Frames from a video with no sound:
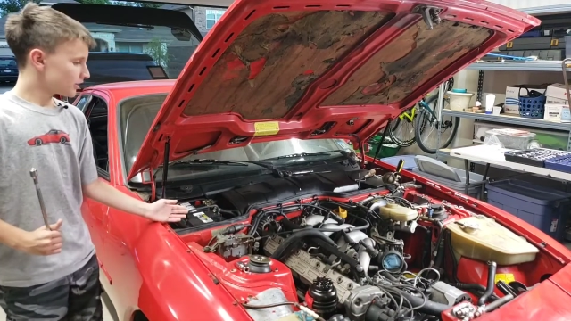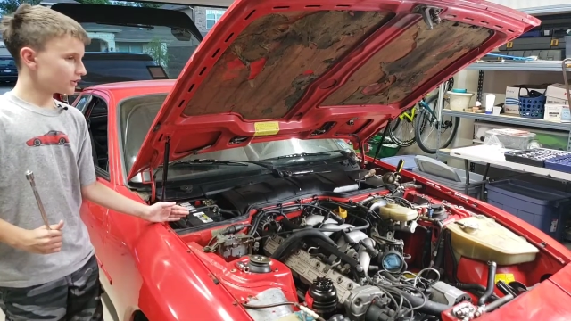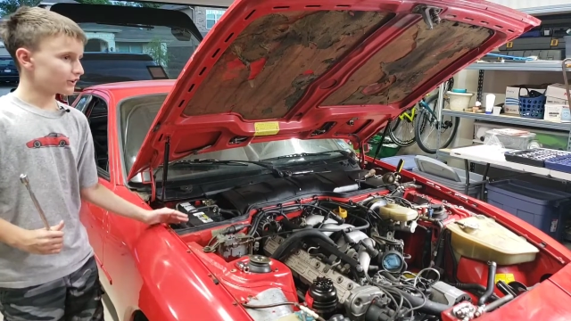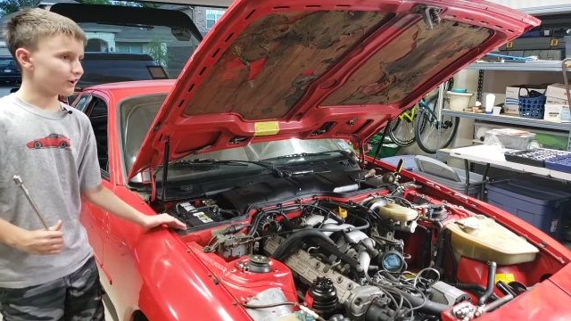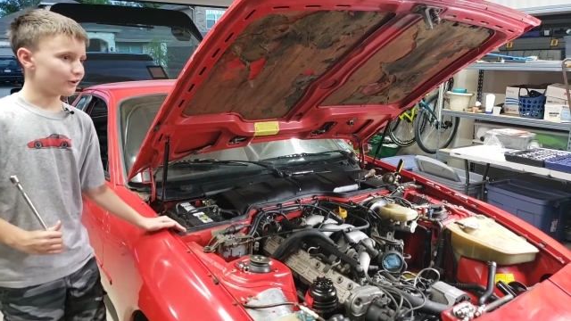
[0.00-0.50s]

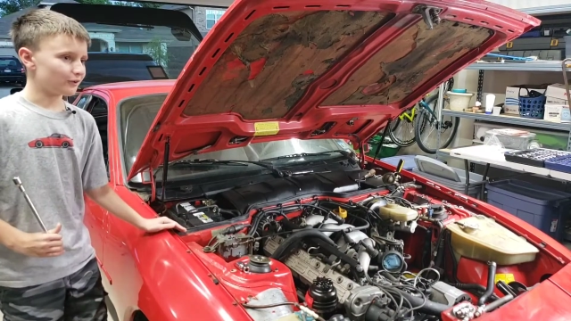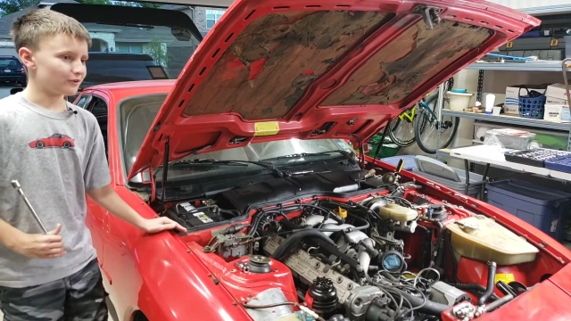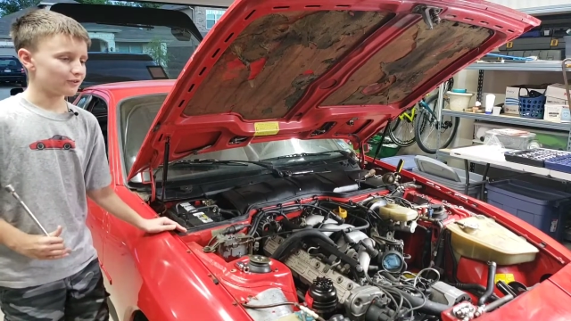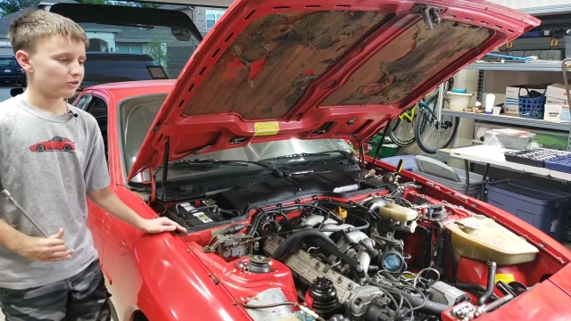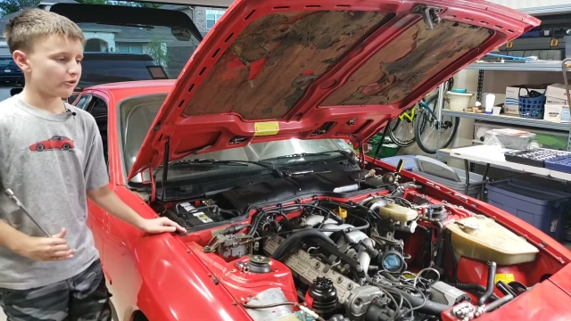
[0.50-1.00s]
you
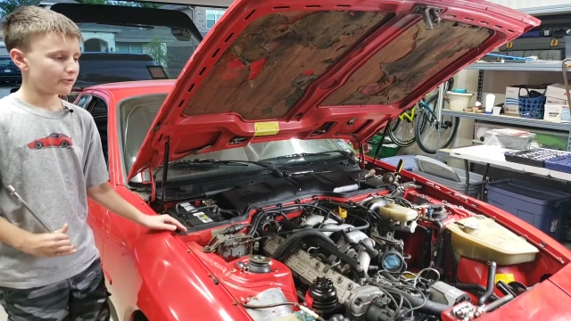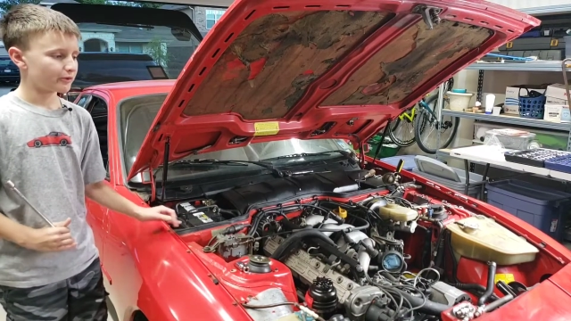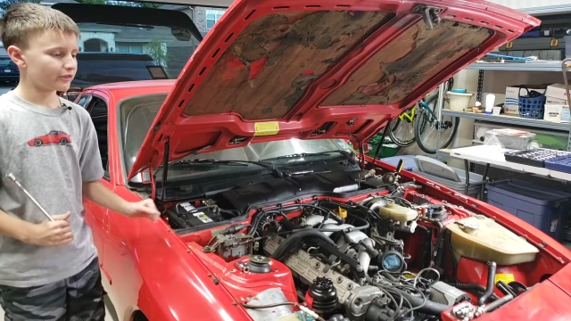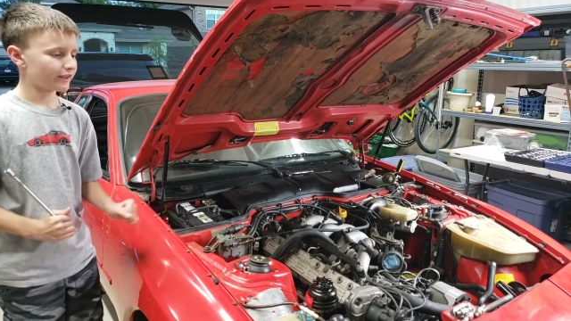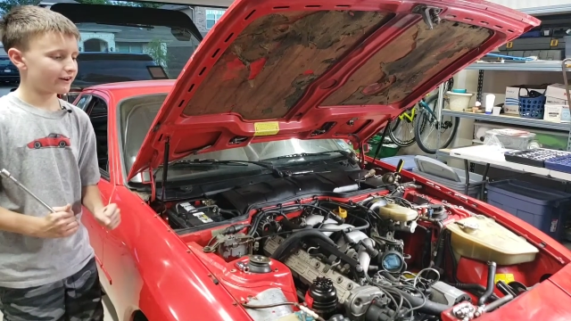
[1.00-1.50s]
know,
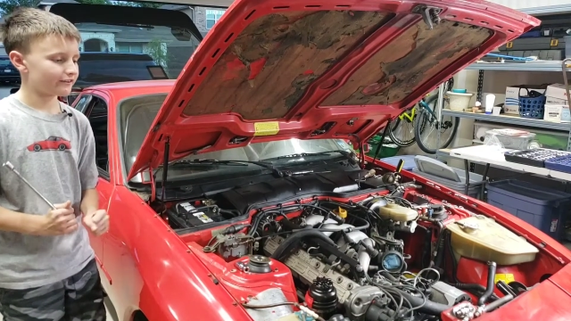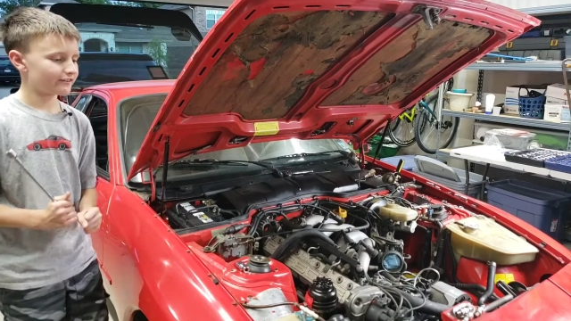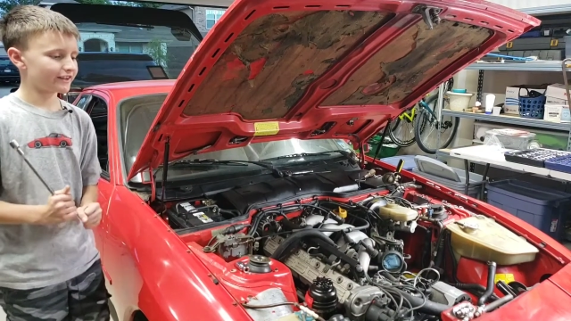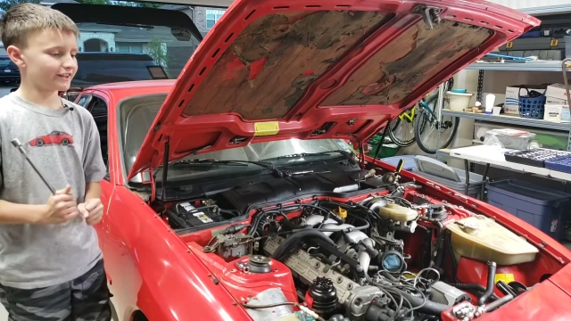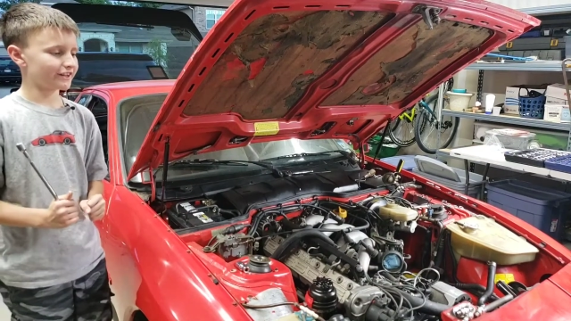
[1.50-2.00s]

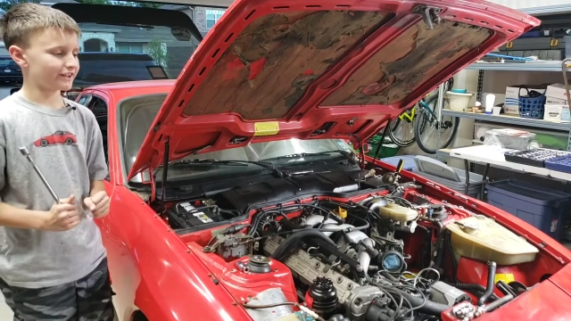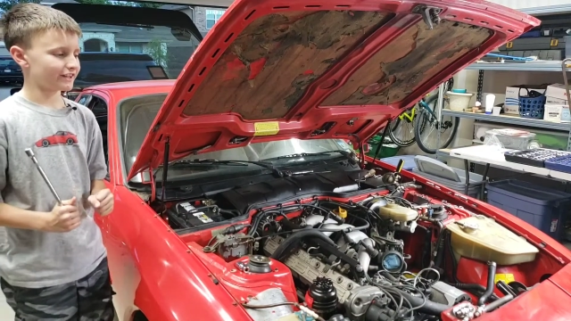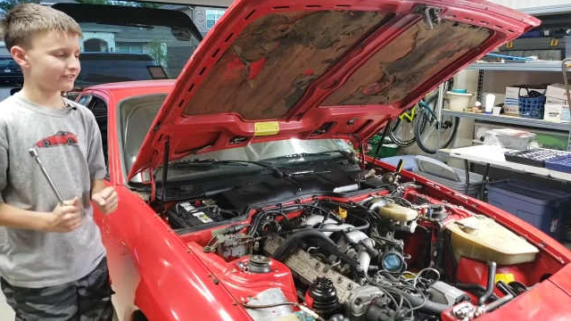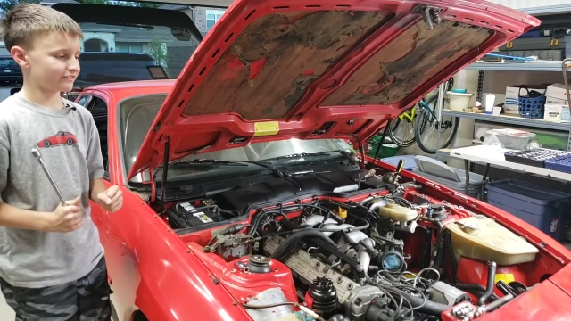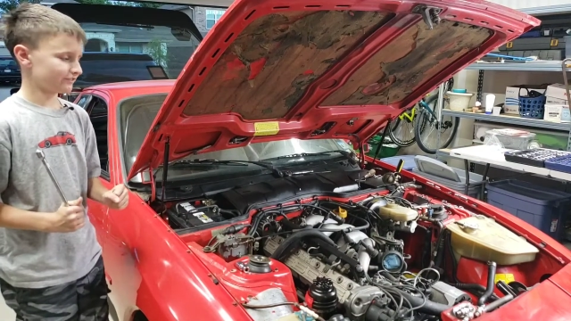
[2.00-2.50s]
without
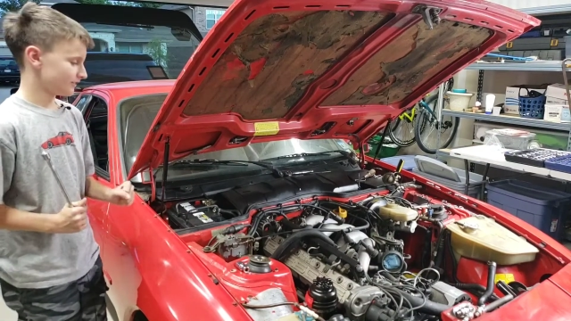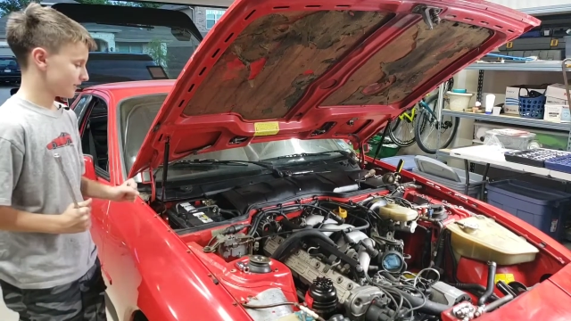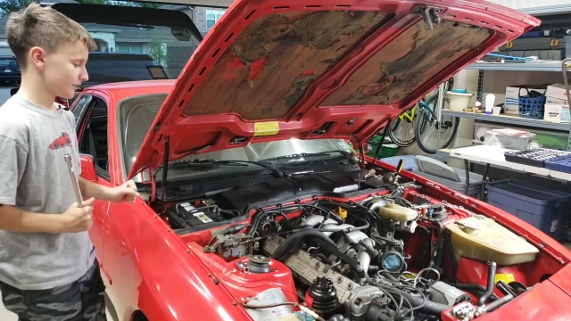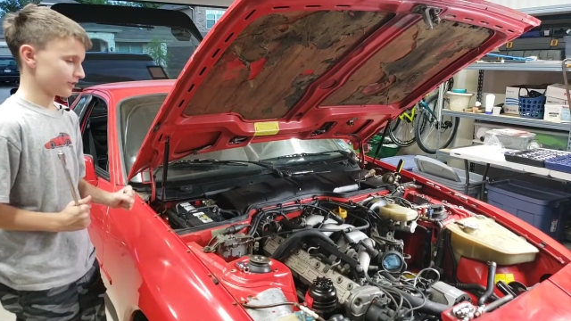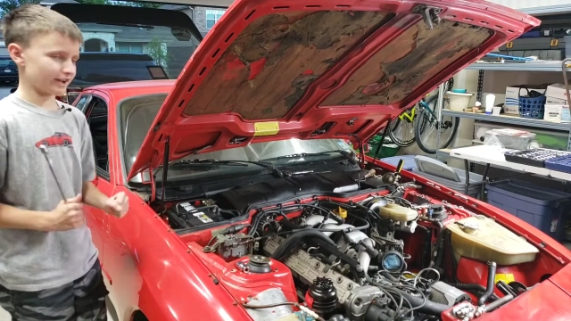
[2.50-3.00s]
any,
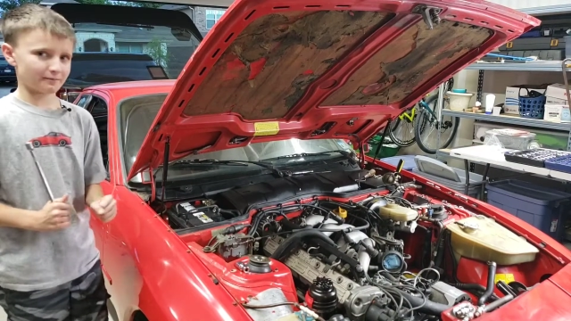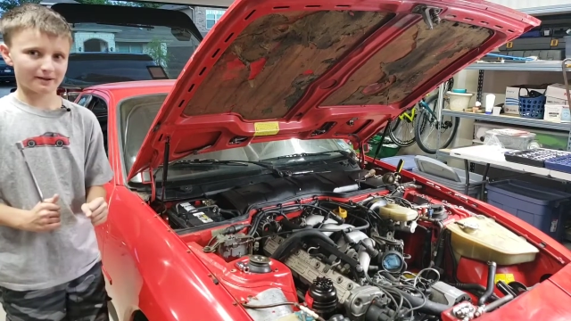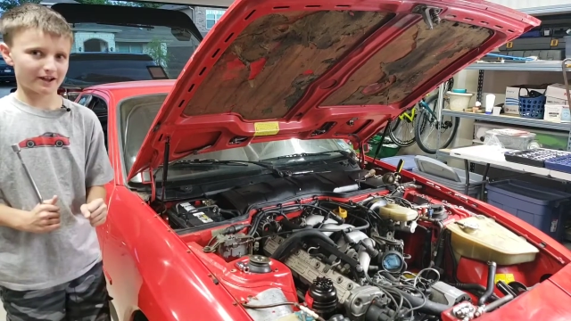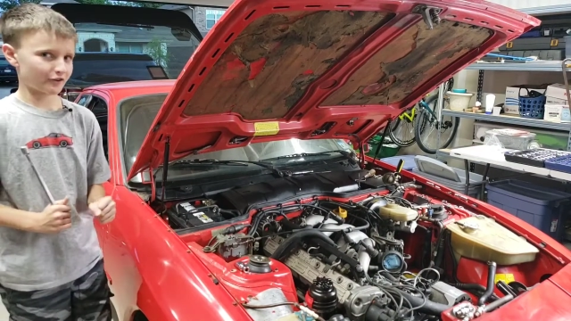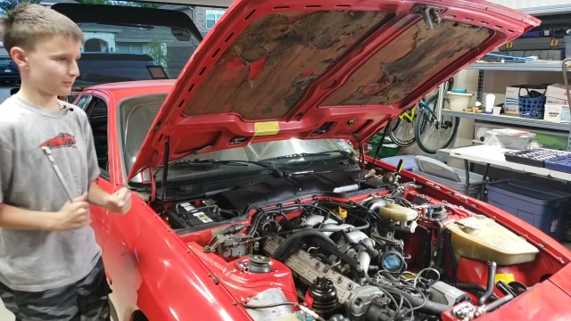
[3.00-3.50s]
you know, the
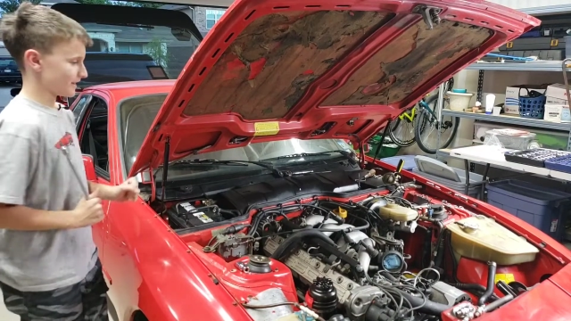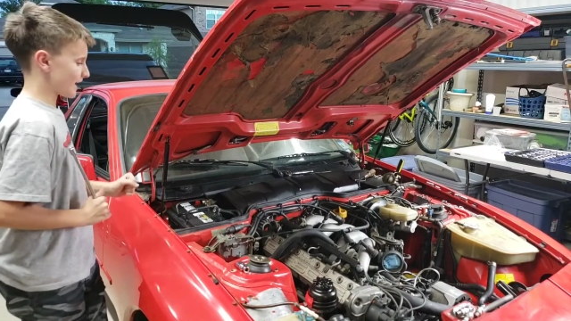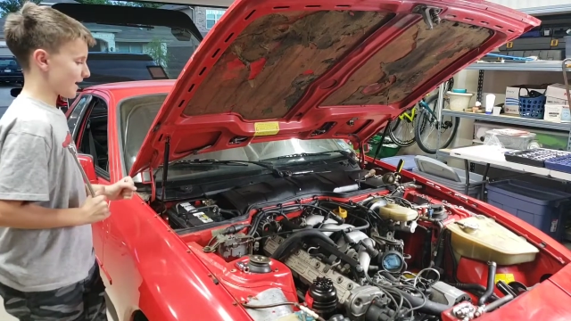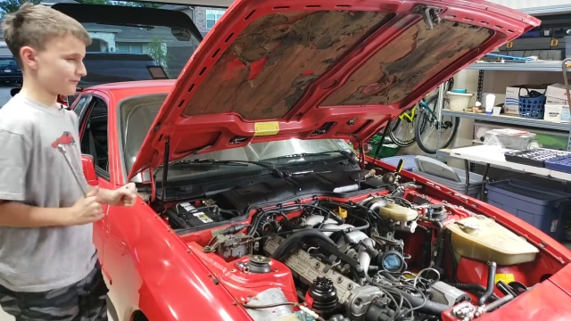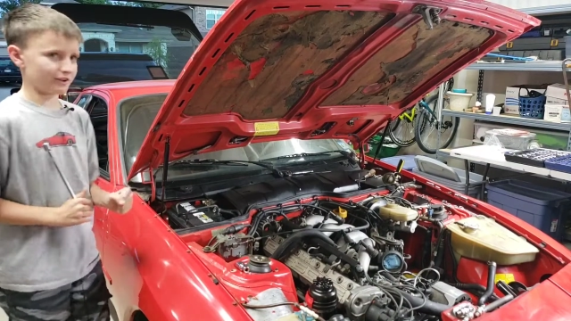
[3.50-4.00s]
battery being
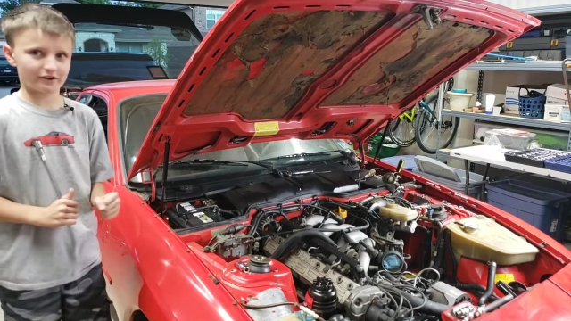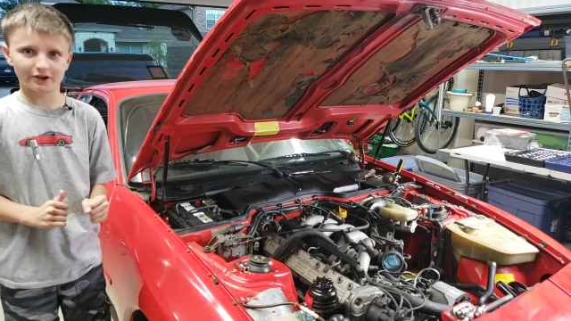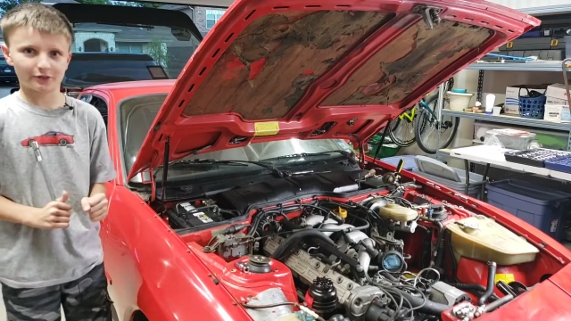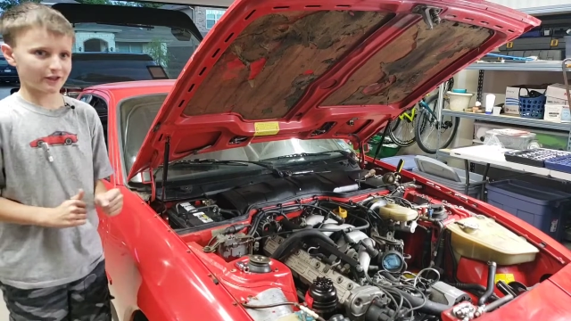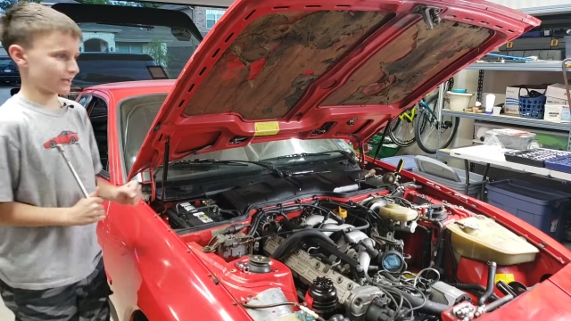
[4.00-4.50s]
heavy or
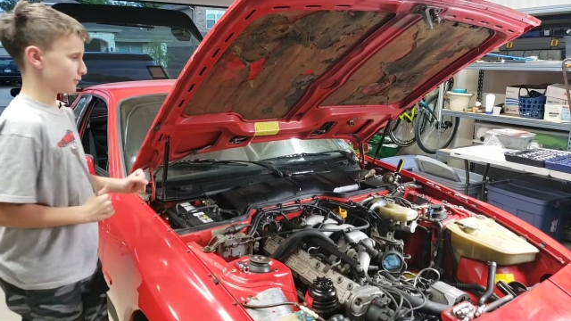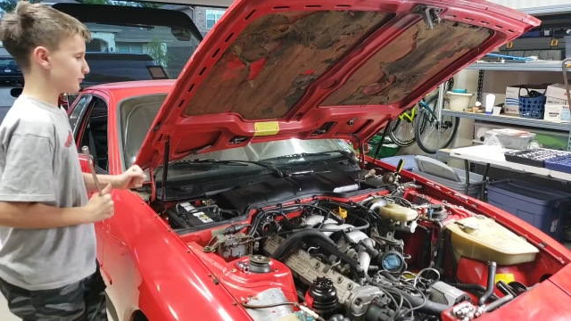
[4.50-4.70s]
anything.